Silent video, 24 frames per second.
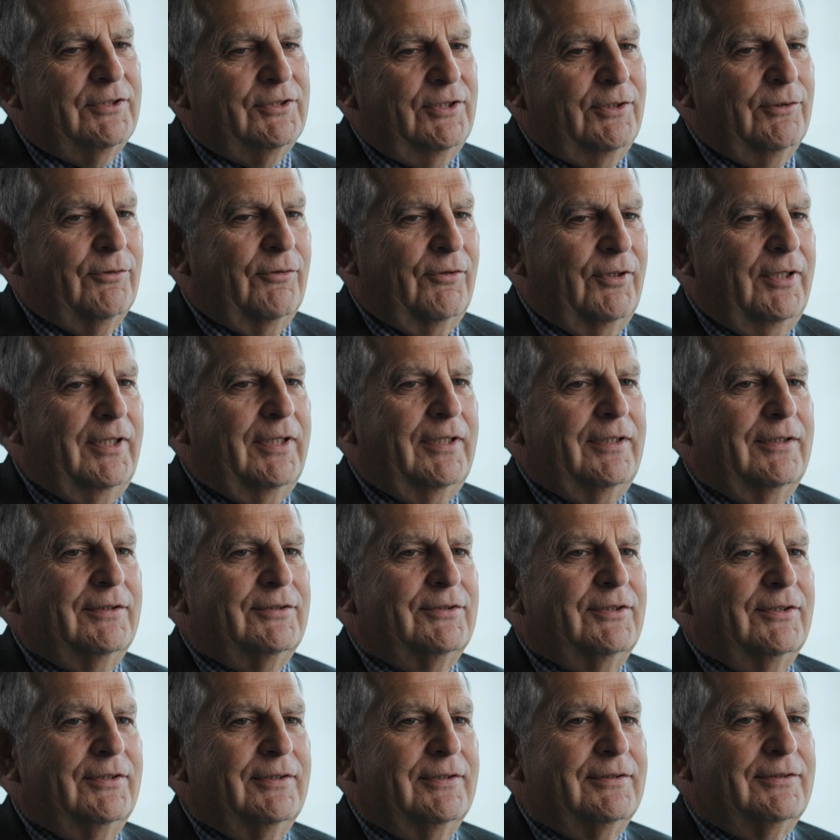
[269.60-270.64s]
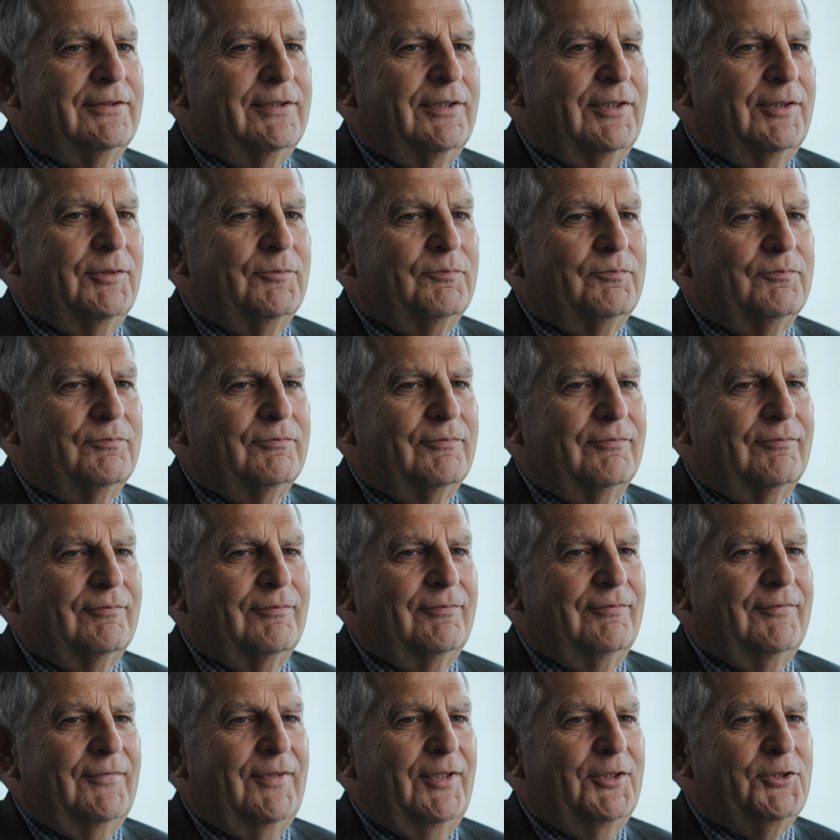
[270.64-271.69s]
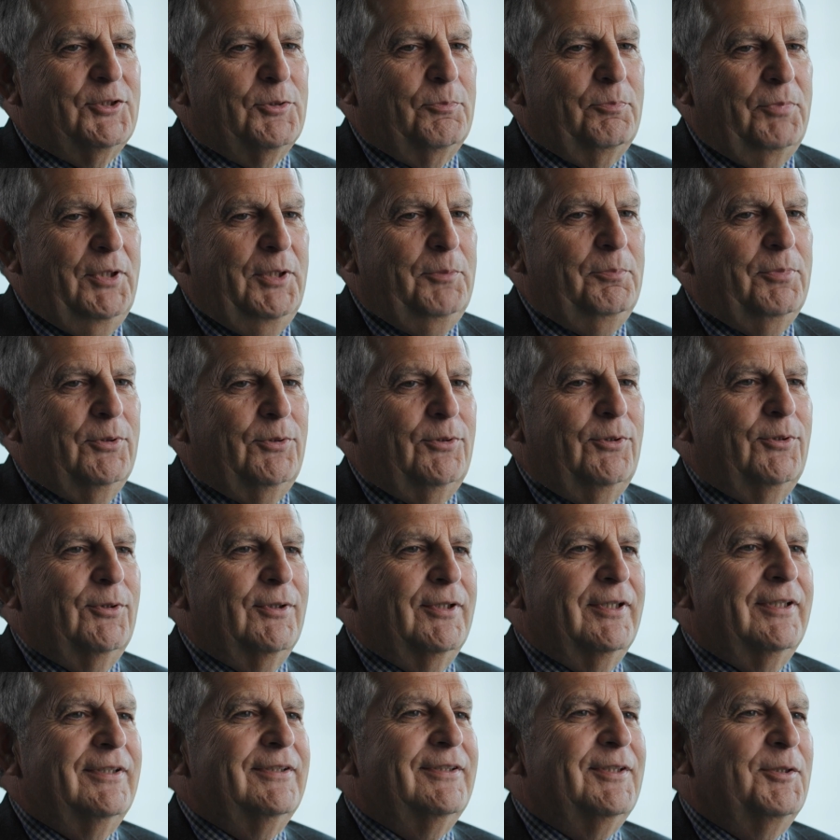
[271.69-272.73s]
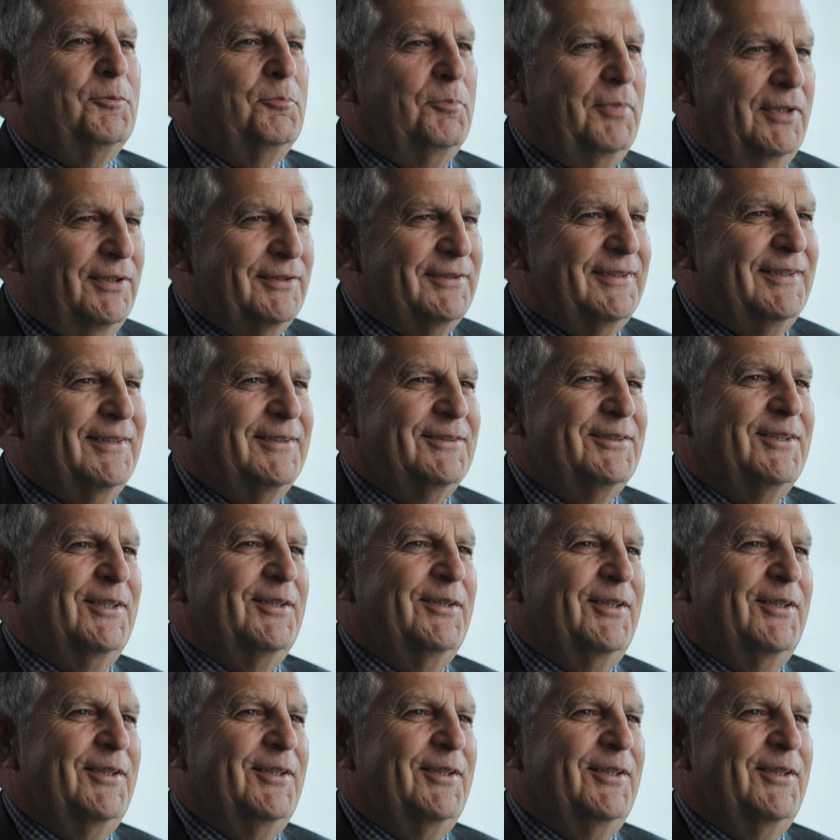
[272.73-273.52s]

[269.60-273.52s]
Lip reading: still think it's a people-oriented business.